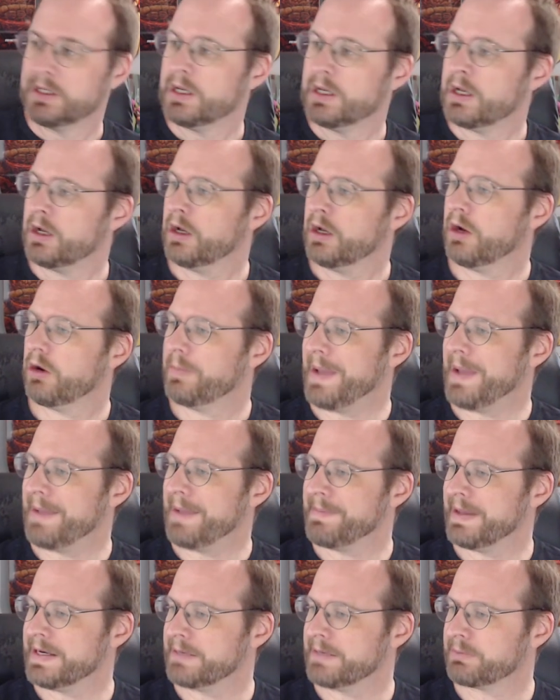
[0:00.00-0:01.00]
Oh,
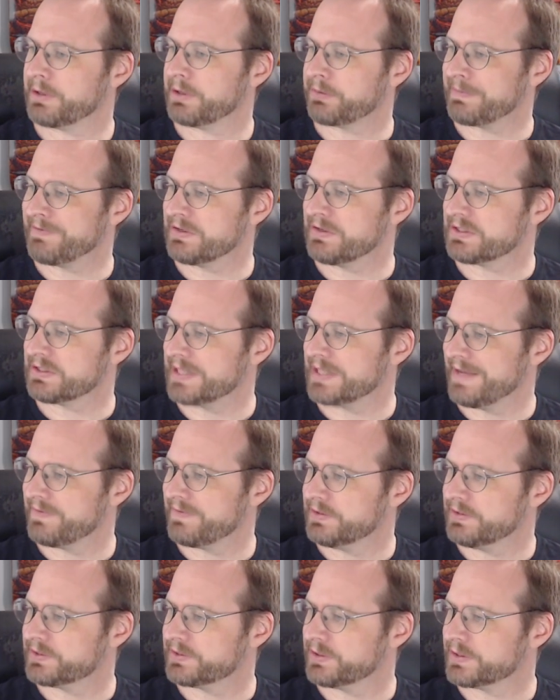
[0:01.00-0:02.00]
Batman number
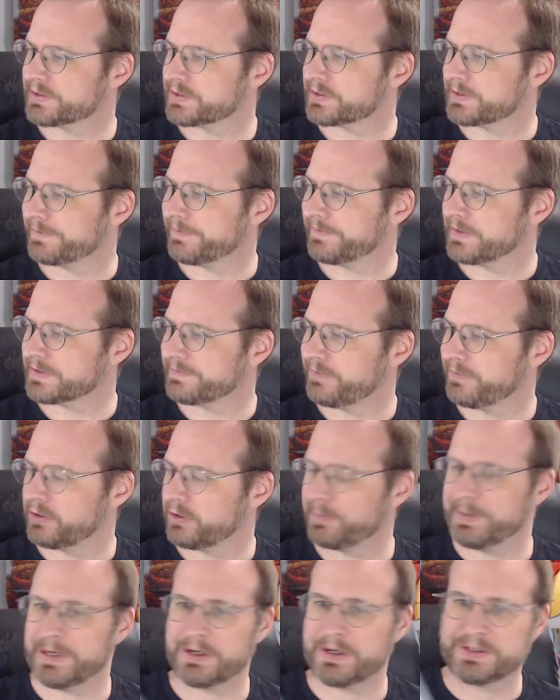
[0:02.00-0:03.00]
357. So this is the first full
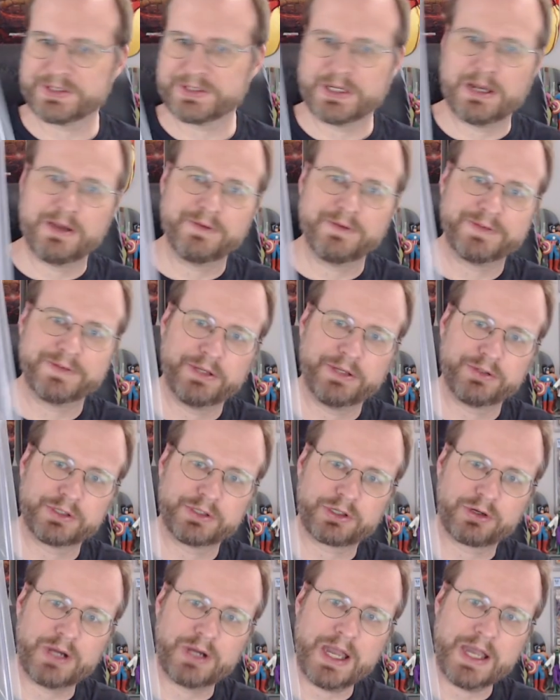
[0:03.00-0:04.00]
appearance of Killer
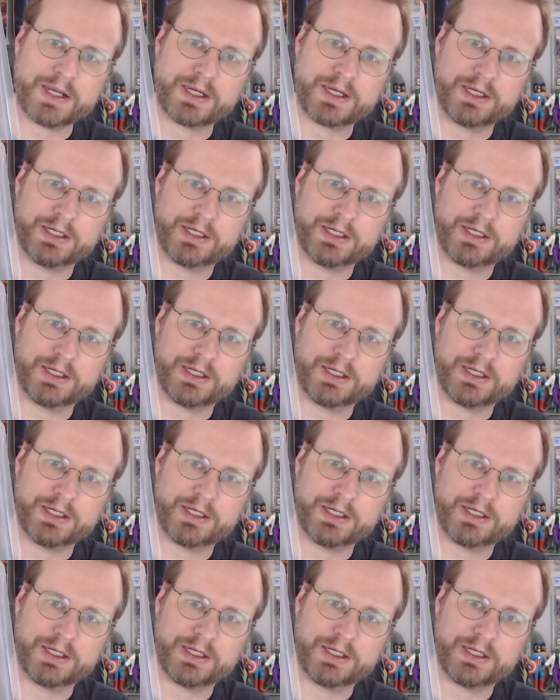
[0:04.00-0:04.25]
Croc.